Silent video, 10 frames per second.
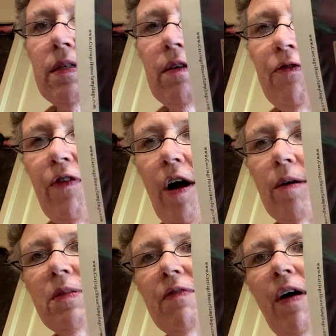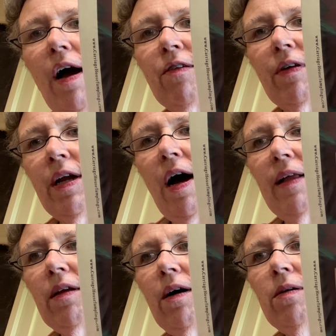the Farms of Hawk Run
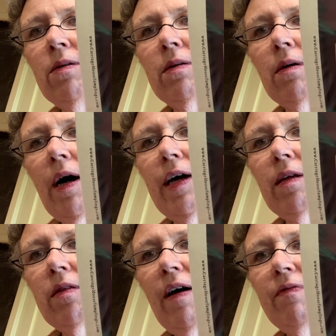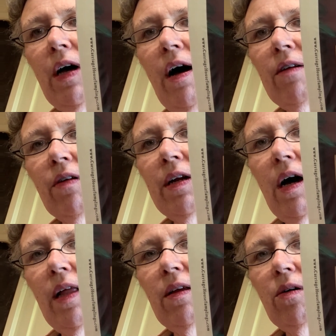Hollow. I love the Hawk Run
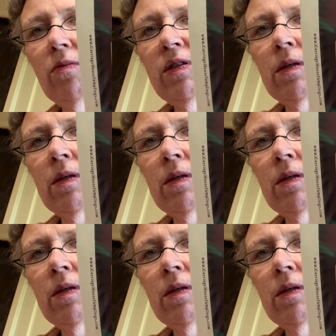Hollows,